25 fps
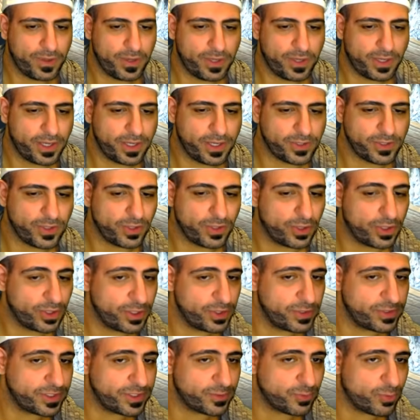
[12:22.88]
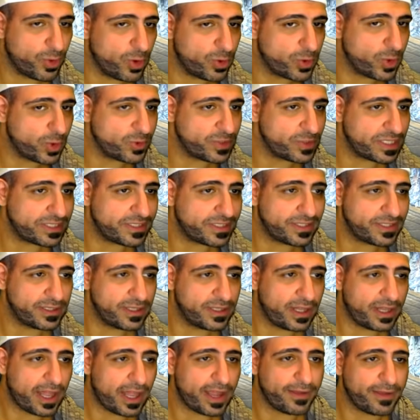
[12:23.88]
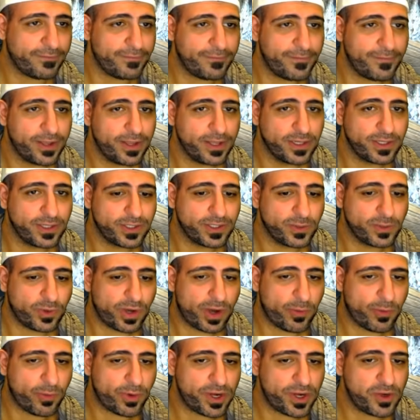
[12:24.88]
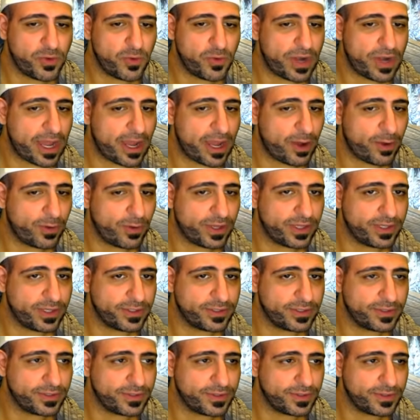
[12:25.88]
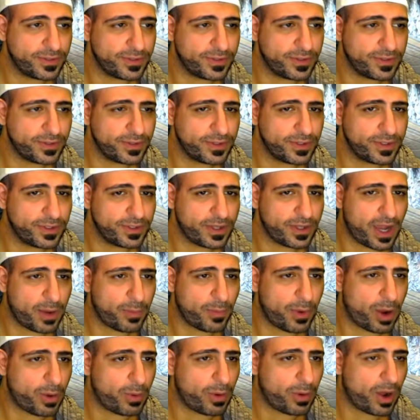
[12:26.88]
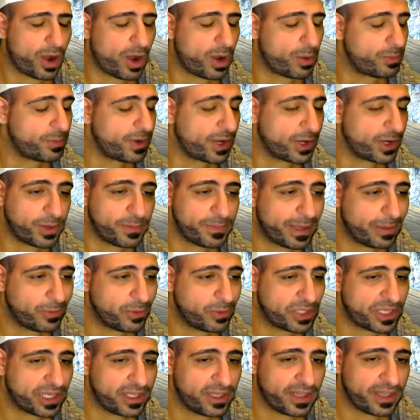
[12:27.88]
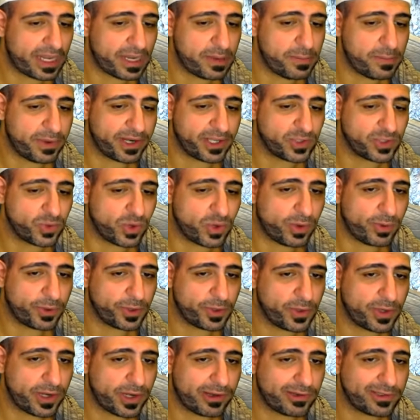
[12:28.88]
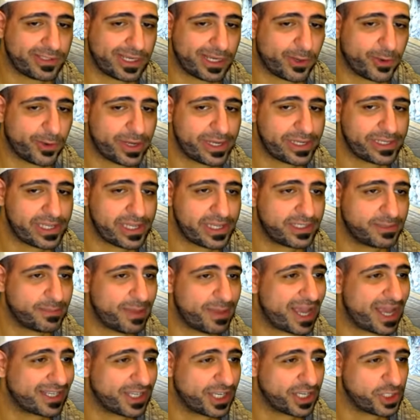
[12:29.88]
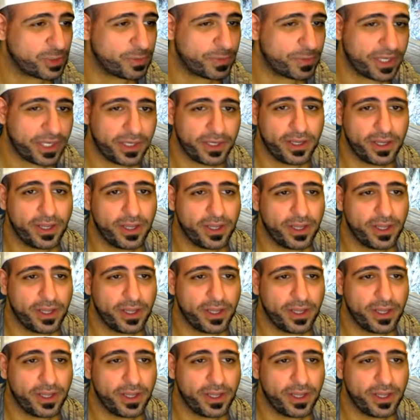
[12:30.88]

Okay, so the good news is Rotos is still alive. So what I want to do now is... I'm not going to be able to kill anybody, so what I want to do now is increase his max HP.